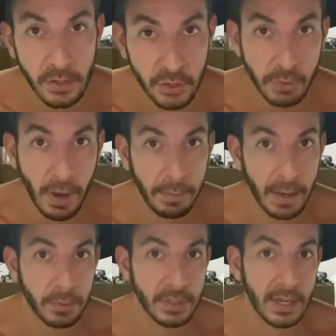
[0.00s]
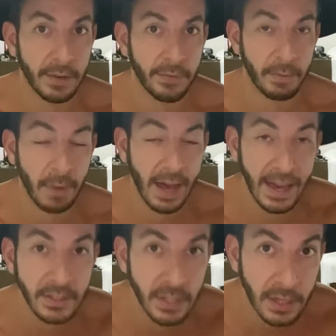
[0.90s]
as you might be able to hear from my
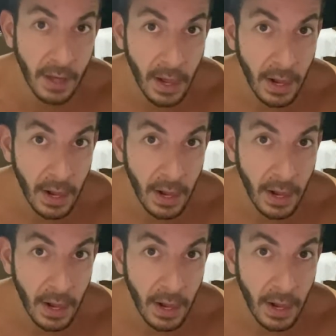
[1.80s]
accent.